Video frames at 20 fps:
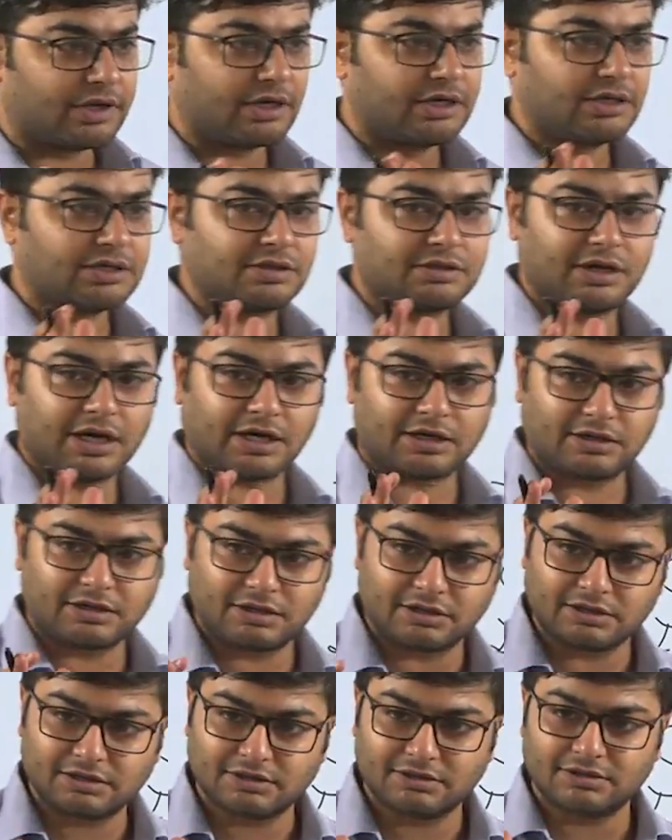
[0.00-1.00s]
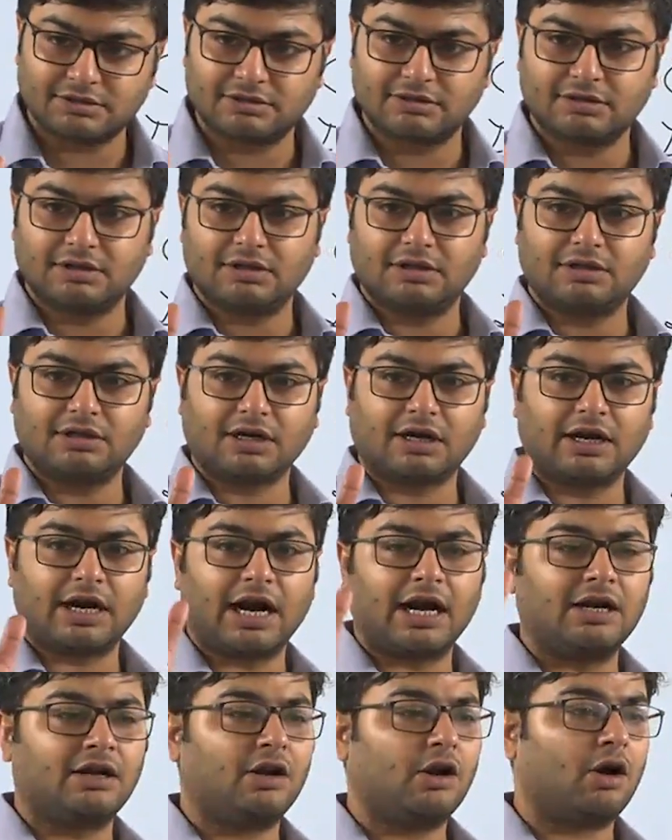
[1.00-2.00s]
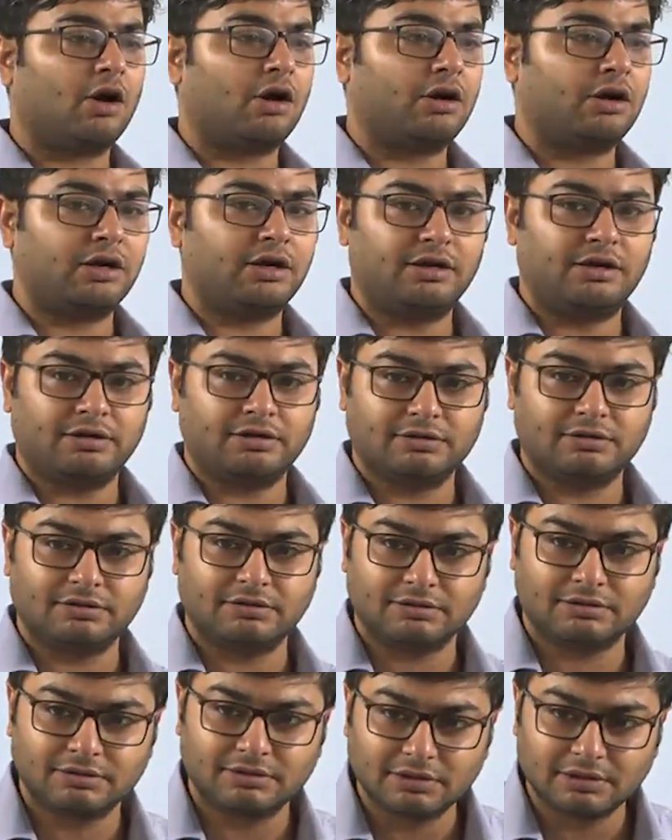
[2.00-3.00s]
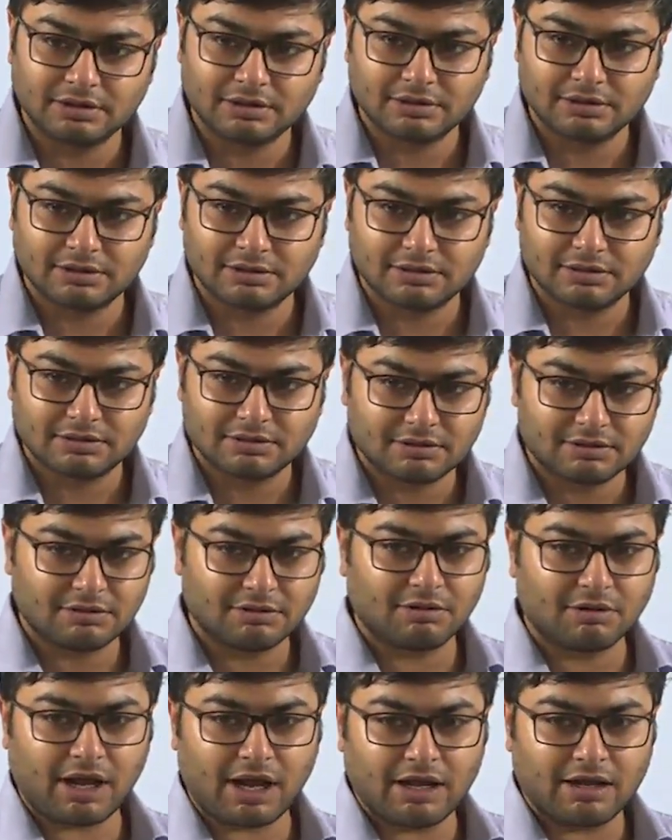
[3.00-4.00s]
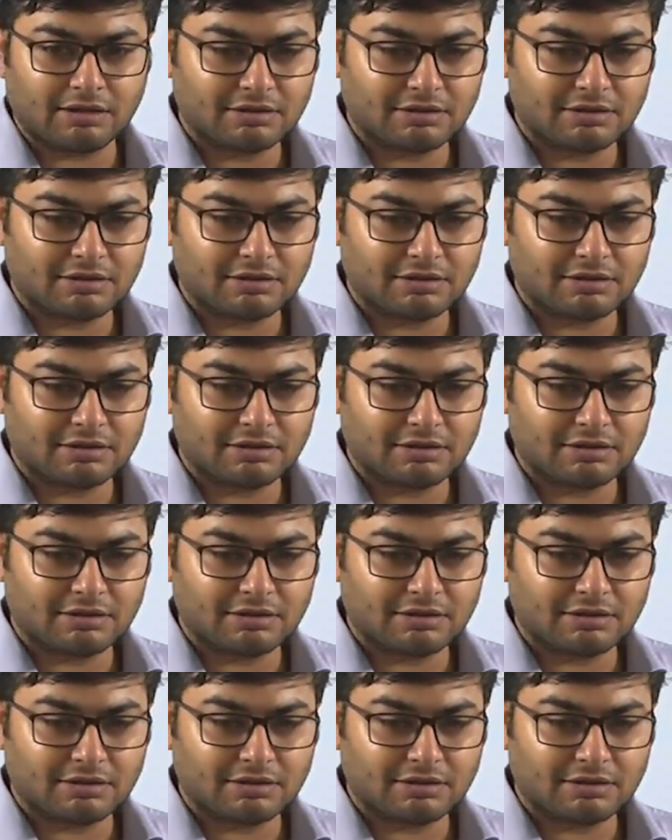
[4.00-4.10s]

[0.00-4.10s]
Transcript: district, the Grand Lord. Okay,